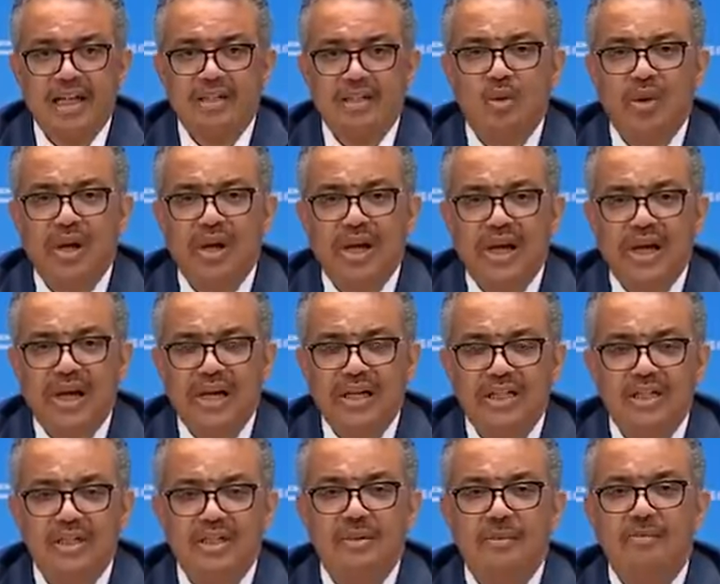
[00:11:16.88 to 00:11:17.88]
as well
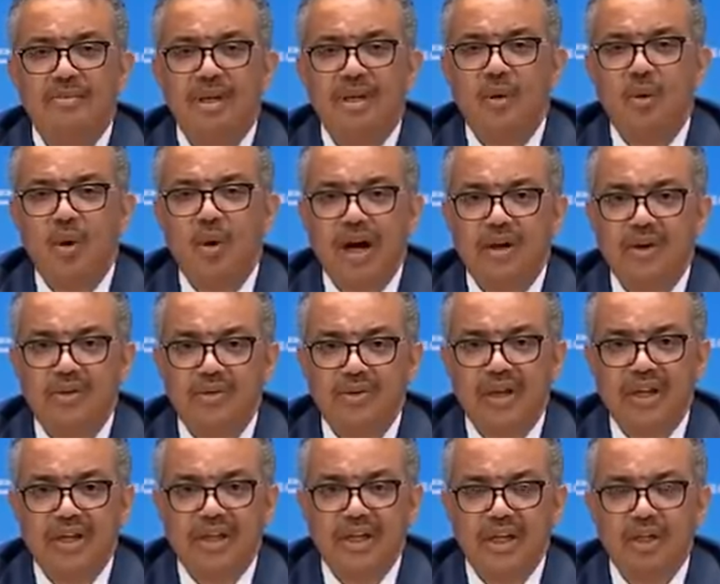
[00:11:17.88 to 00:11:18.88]
as being one of
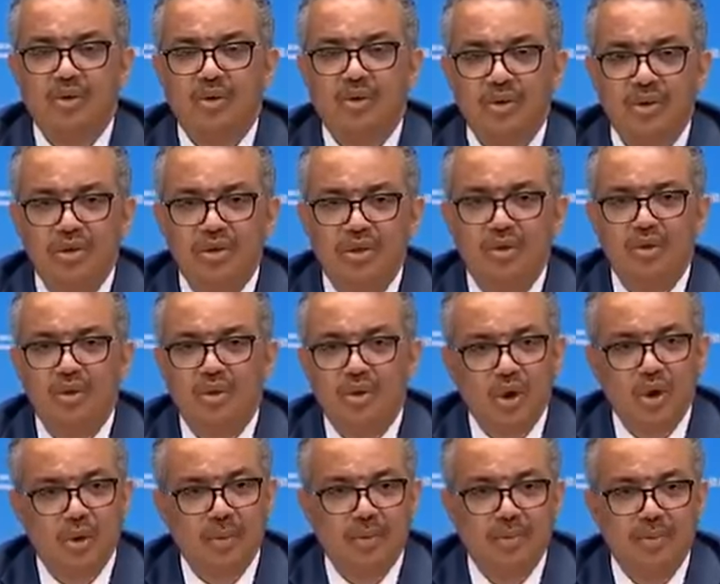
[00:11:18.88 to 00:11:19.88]
the key tools to
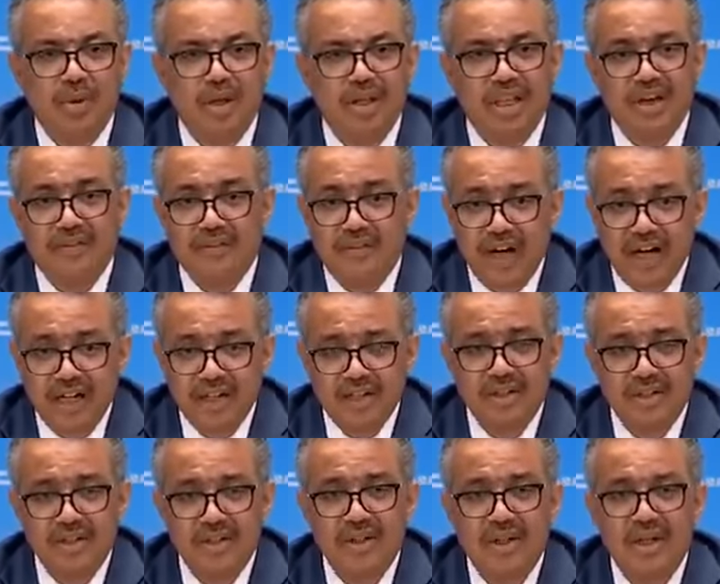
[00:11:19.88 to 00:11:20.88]
stop the
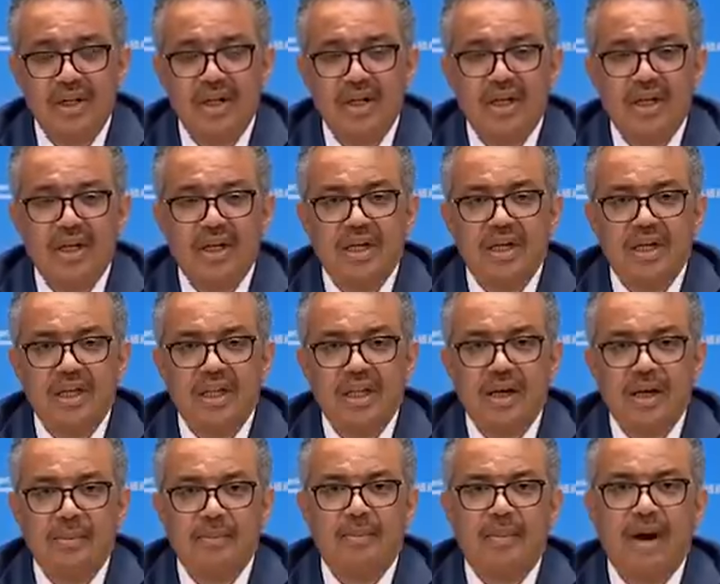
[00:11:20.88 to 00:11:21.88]
virus.
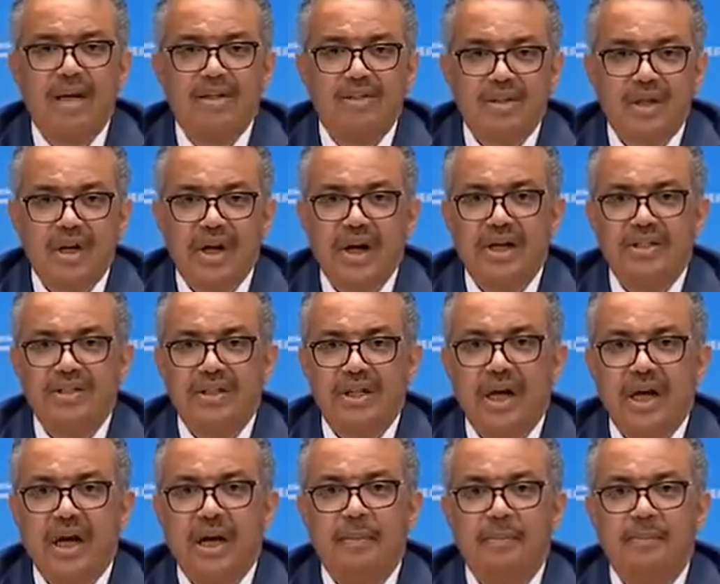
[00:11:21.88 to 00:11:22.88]
The mask has
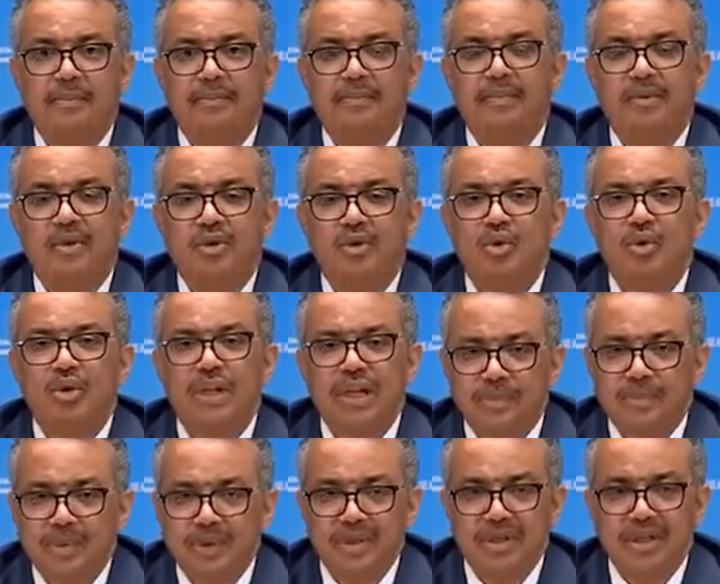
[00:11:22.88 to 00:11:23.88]
come to
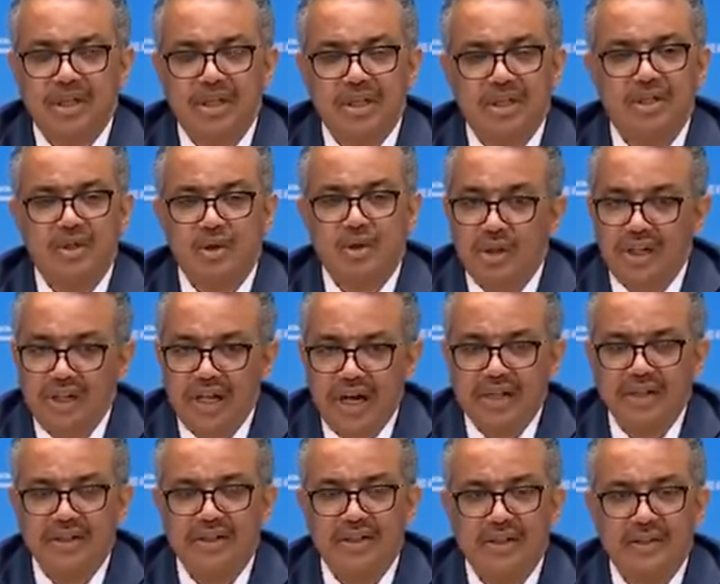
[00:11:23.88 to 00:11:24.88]
represent
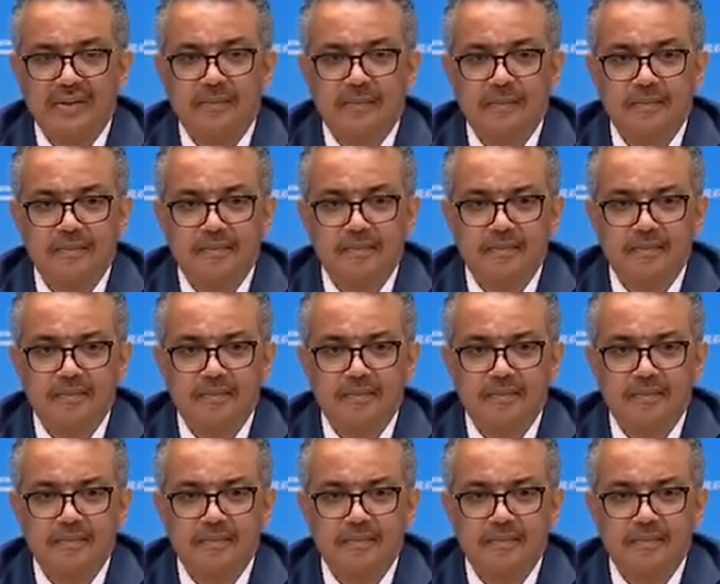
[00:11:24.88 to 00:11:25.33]
solidarity.